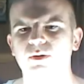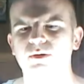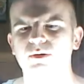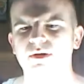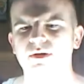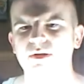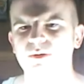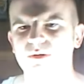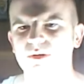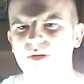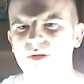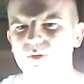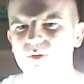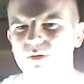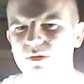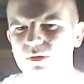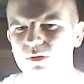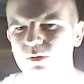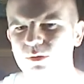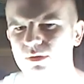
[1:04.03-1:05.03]
want to see what they
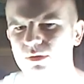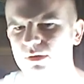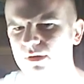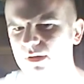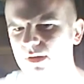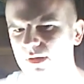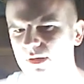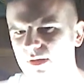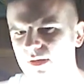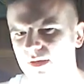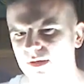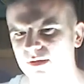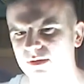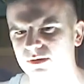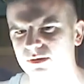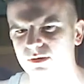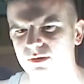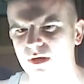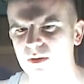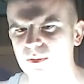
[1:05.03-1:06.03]
would do with a uh,
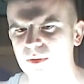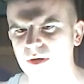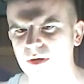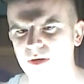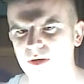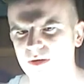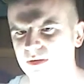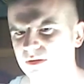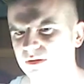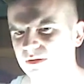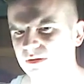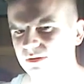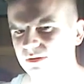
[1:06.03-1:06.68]
strawberry.